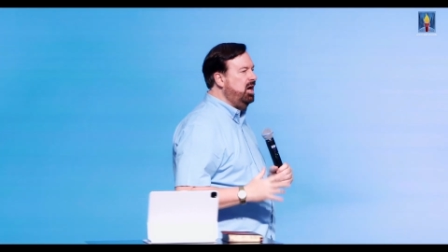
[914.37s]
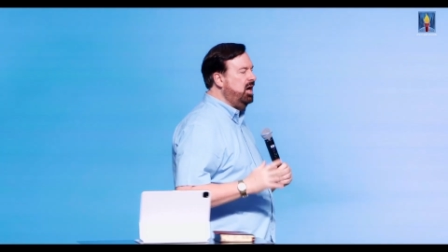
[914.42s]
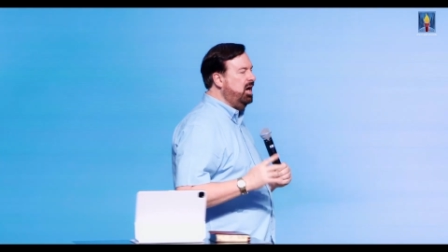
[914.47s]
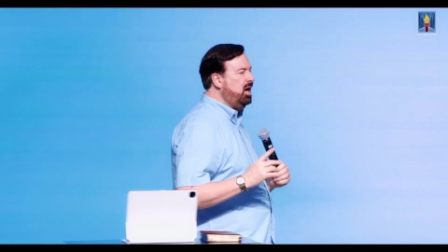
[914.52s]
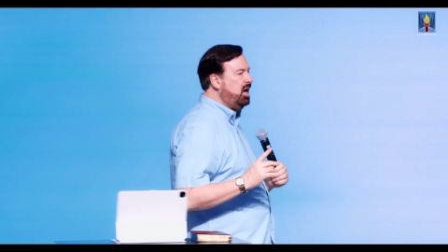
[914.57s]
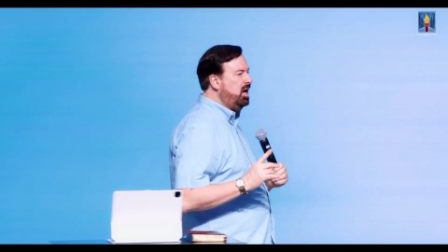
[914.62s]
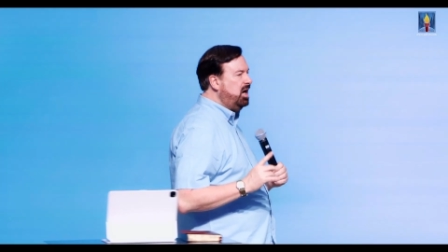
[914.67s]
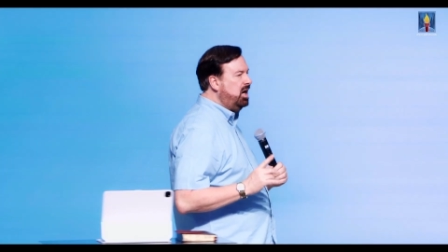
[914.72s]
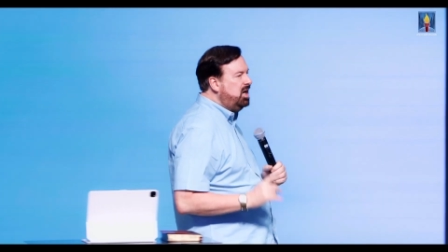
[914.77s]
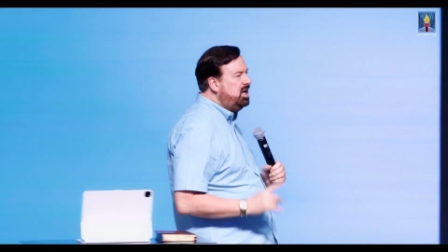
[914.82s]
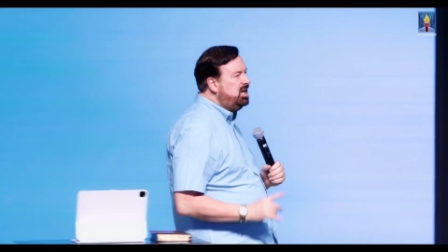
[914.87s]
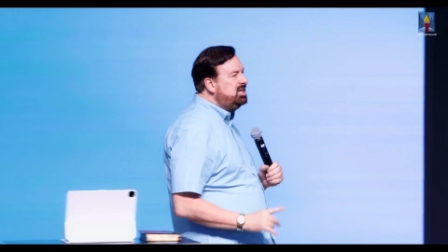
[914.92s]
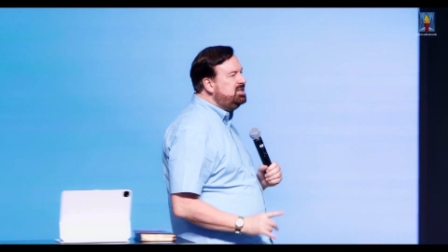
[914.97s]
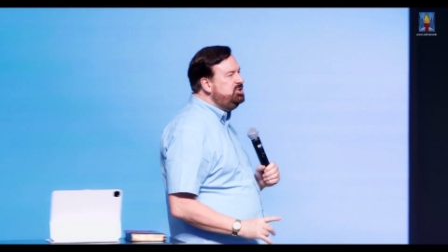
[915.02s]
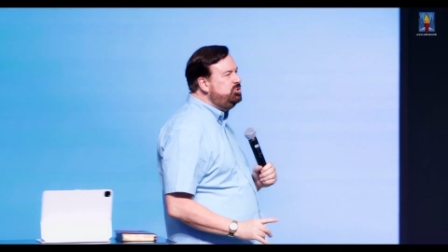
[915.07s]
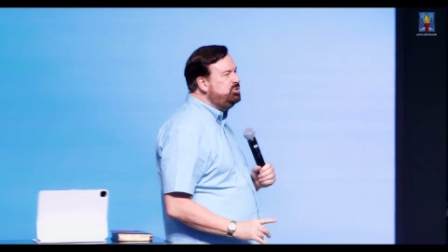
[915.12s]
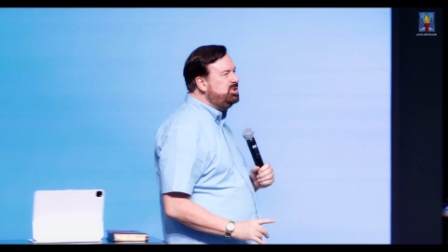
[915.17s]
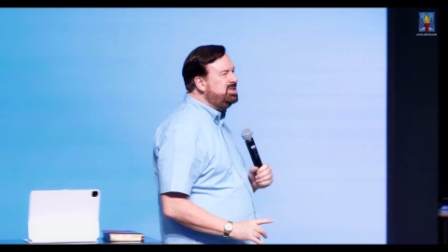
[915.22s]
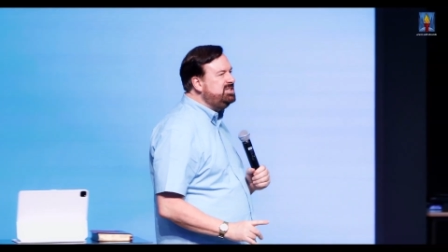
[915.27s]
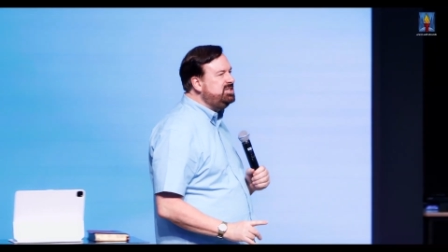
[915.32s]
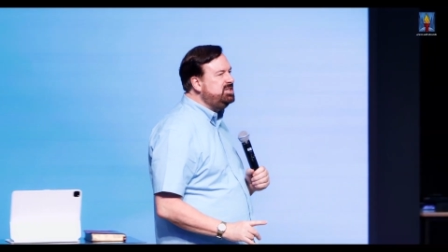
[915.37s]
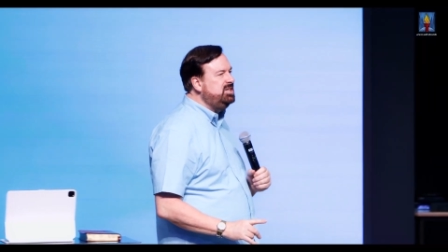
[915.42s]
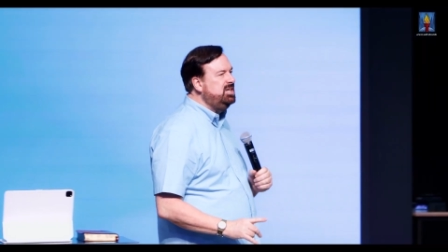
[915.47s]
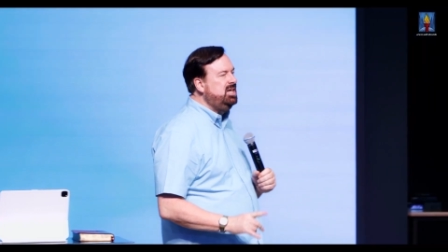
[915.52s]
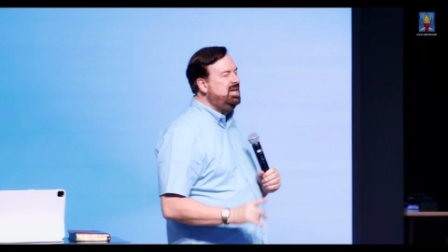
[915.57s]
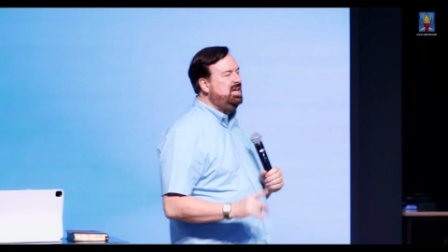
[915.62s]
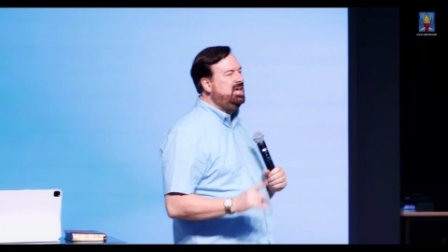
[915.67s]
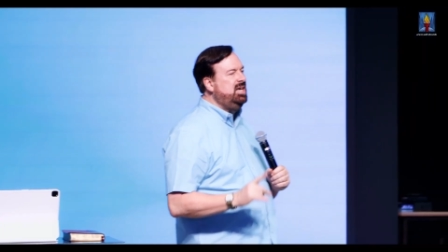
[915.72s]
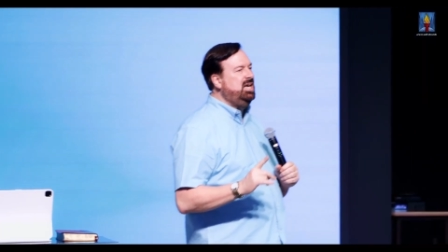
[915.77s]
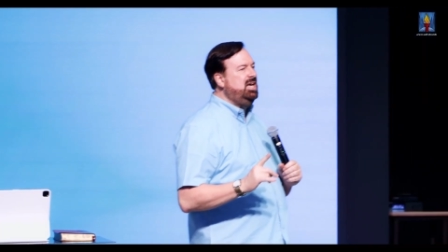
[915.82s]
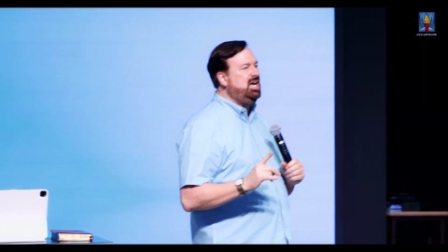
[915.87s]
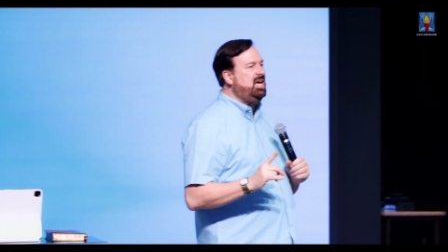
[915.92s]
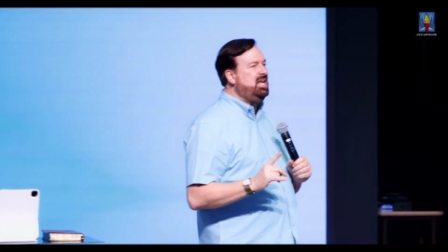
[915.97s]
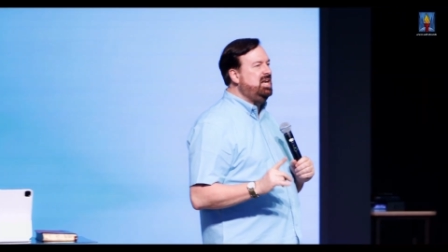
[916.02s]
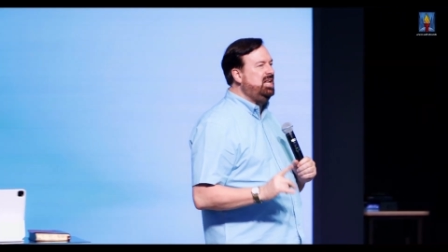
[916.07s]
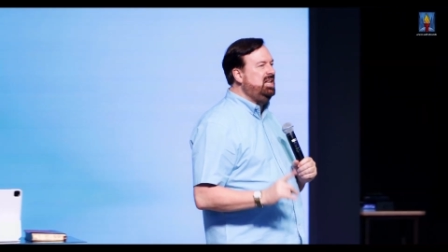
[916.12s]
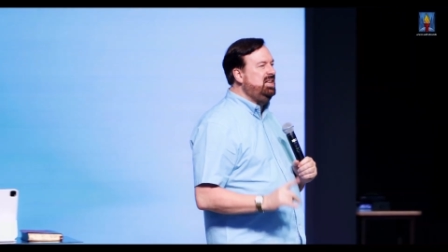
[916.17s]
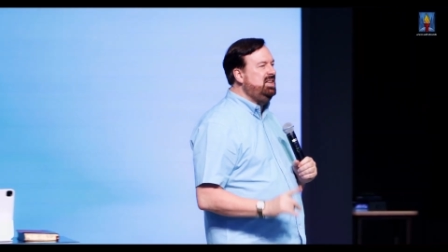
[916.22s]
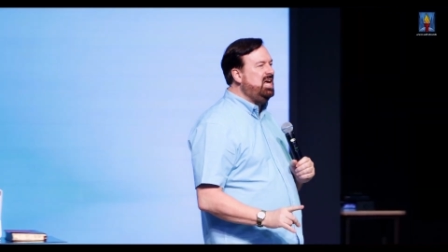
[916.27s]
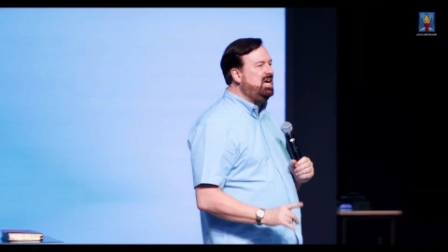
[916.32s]

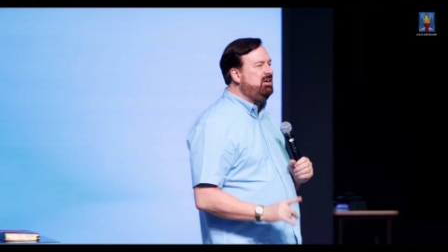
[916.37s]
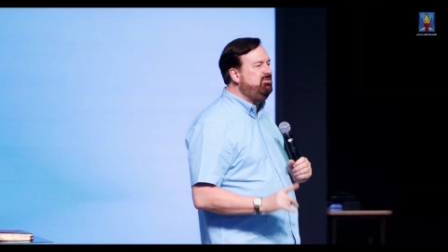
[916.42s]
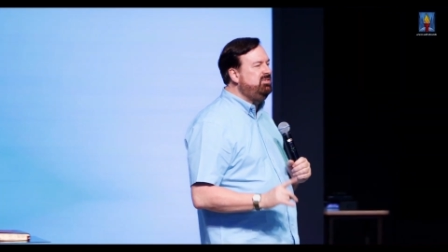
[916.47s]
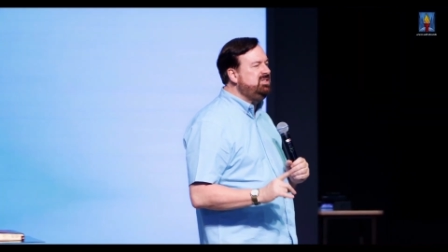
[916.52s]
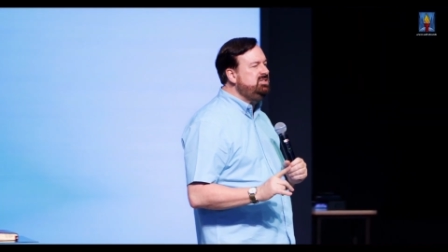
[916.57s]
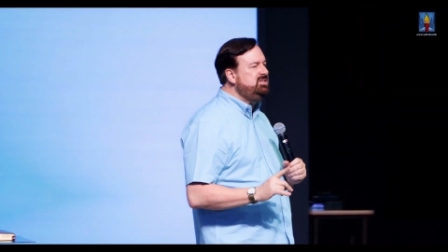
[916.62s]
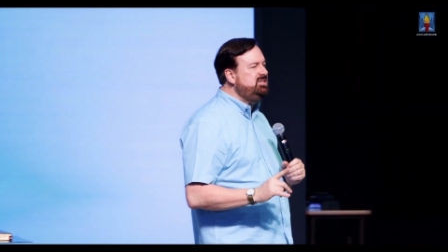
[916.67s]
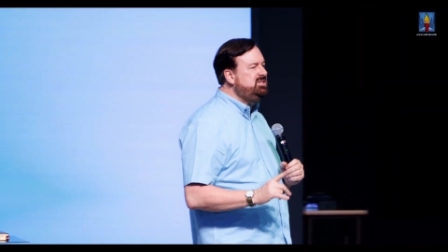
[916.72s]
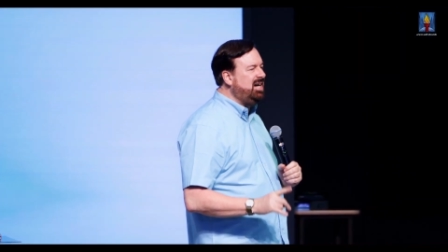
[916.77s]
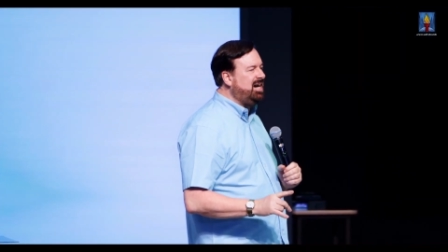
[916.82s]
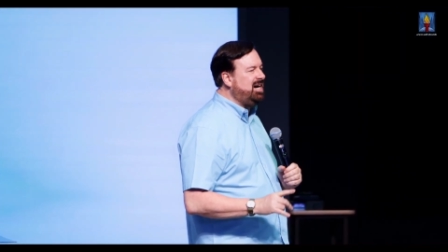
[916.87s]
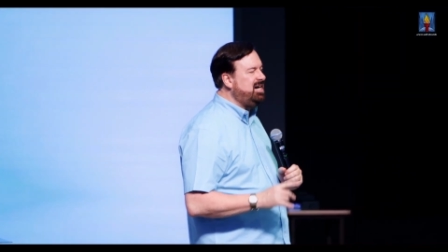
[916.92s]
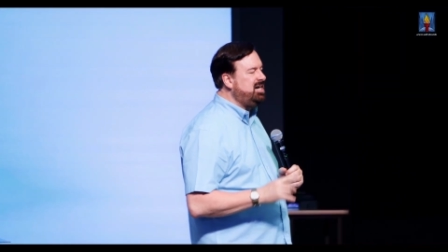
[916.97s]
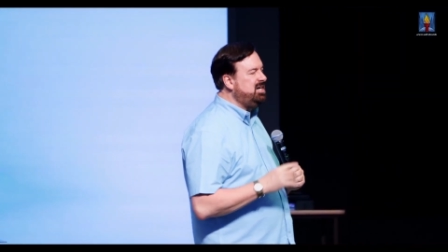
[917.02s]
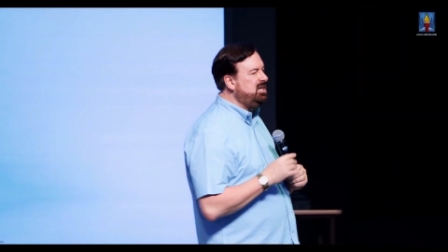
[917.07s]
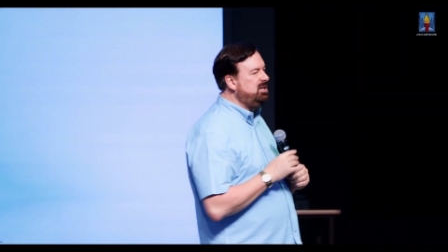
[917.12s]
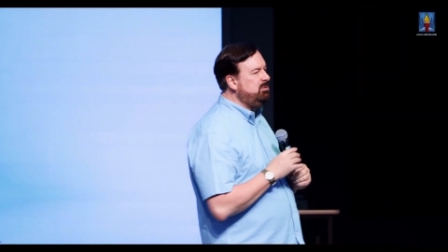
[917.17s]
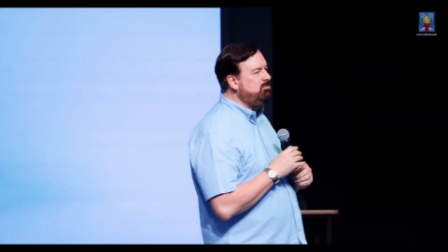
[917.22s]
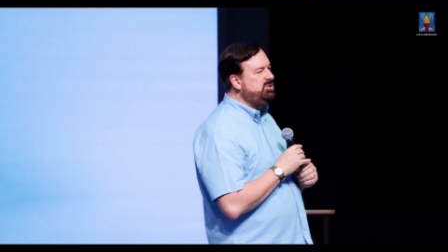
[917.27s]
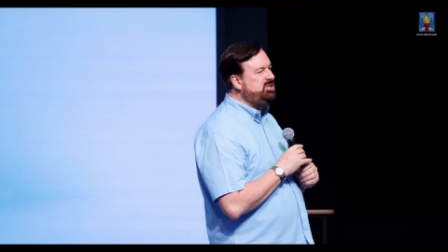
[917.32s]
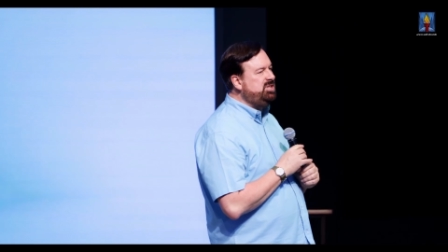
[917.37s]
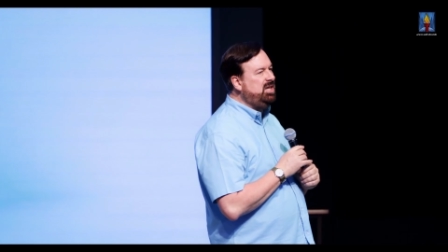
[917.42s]
111 times